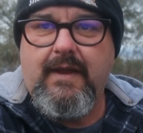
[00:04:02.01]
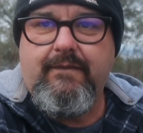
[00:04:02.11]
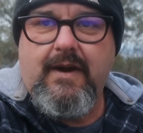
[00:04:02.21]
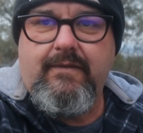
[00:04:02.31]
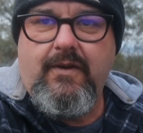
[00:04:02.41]
I've
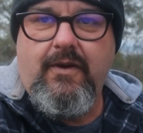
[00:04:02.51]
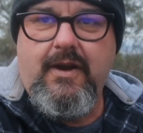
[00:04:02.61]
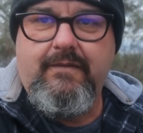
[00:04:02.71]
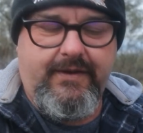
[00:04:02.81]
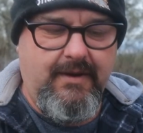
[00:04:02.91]
never even
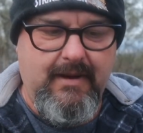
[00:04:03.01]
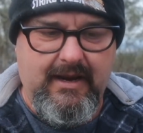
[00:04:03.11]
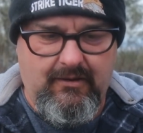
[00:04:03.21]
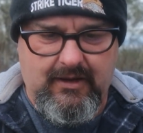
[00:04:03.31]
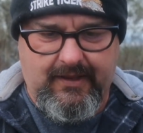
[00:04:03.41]
heard of a
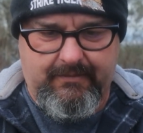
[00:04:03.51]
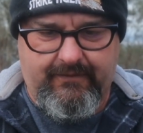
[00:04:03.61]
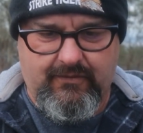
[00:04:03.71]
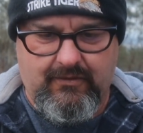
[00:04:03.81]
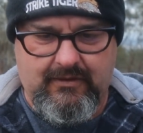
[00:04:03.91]
domain like that
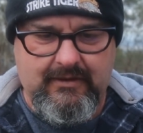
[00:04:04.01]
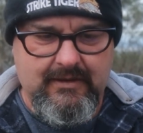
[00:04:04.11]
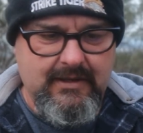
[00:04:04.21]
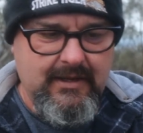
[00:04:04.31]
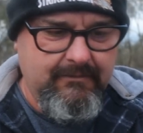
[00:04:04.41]
before.
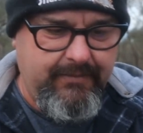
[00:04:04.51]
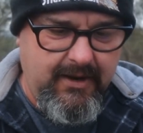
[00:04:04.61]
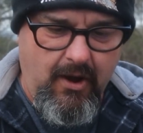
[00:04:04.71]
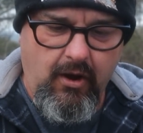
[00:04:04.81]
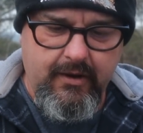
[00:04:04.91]
But
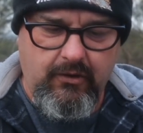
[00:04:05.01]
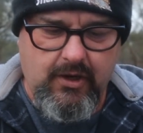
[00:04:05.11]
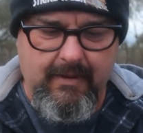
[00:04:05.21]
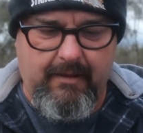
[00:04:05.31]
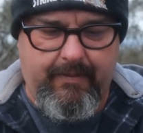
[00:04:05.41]
anyway, I'm going to
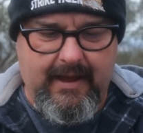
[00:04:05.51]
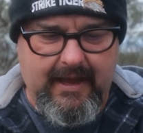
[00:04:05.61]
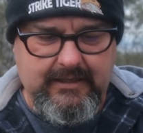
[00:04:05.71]
look them up.